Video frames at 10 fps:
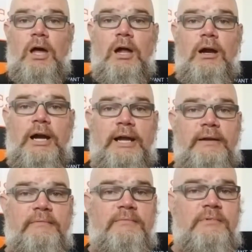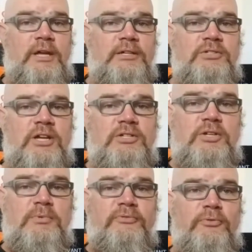All right, exercise
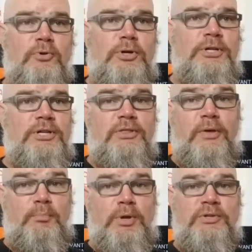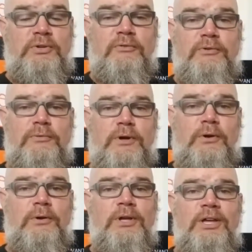number 4, the bent over
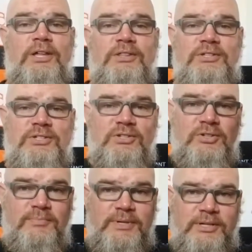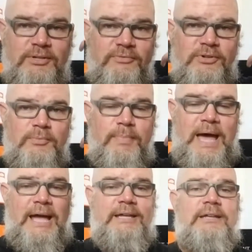row. This is going to be good for your
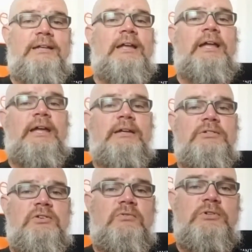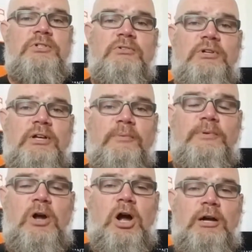back, and of course going to help
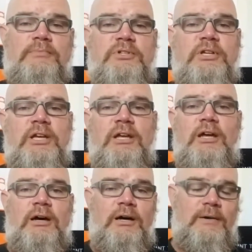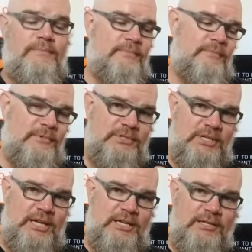your arms. Once
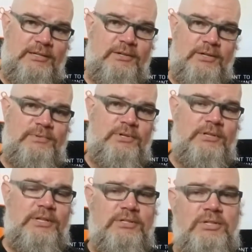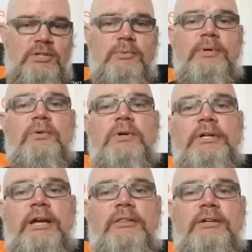again, grip strength gets a little bit of
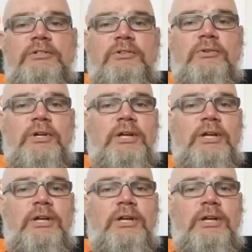workout there too.